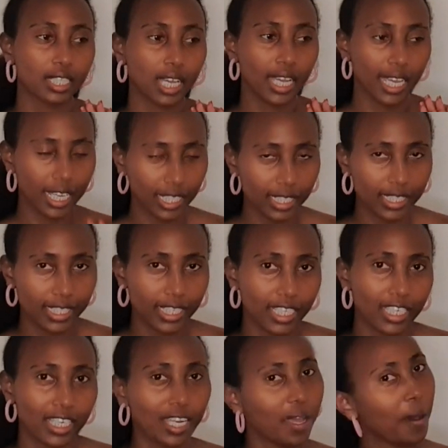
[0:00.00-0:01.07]
18
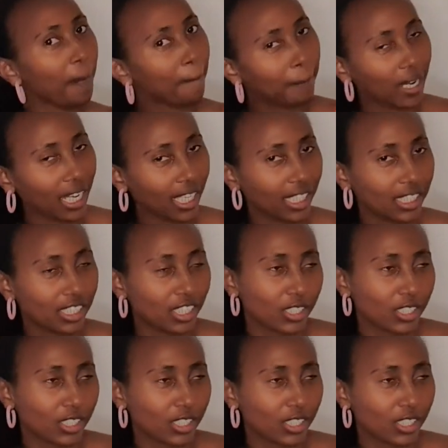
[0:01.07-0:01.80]
packets,